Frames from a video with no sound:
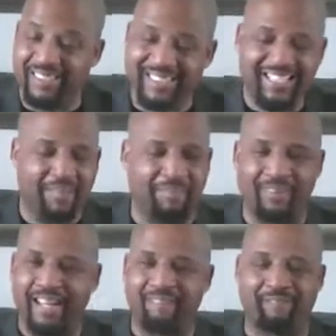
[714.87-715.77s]
Stop all
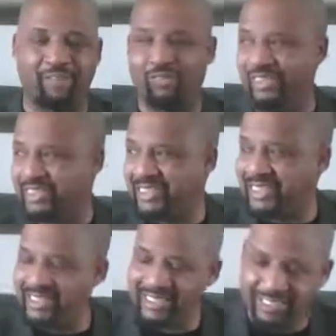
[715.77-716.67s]
that
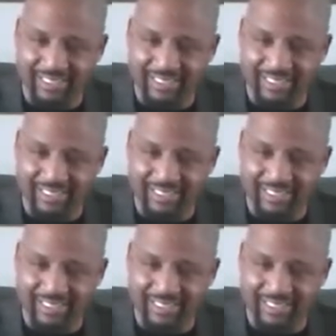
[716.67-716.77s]
foolishness.